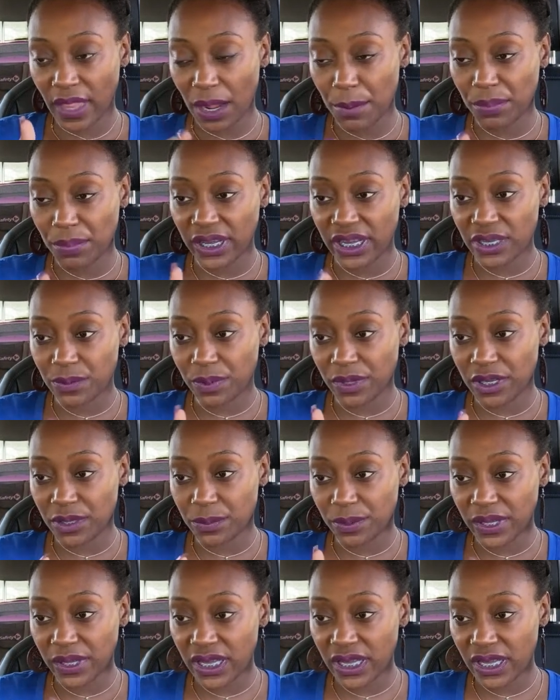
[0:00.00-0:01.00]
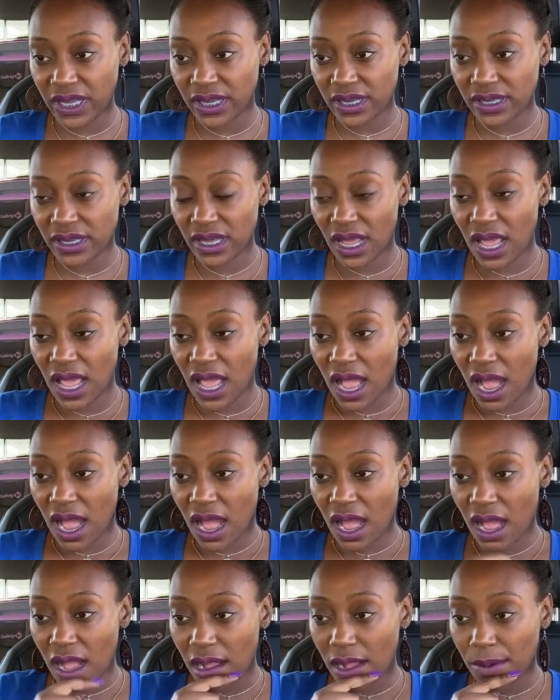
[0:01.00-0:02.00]
Please, please, please.
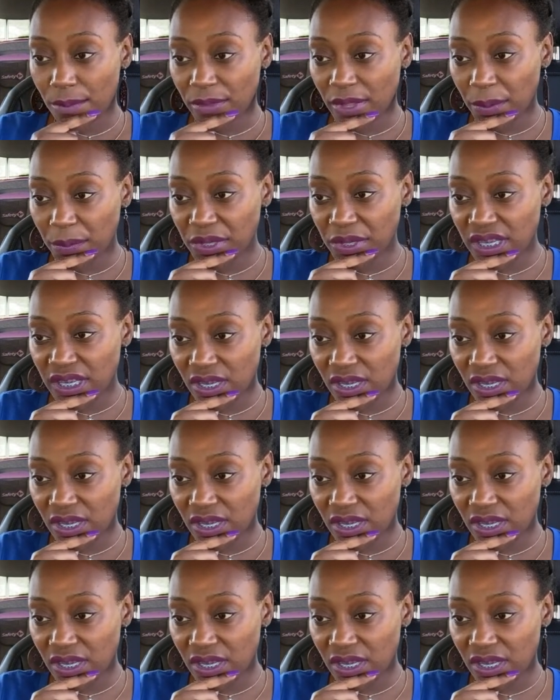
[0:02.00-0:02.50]
Let me see.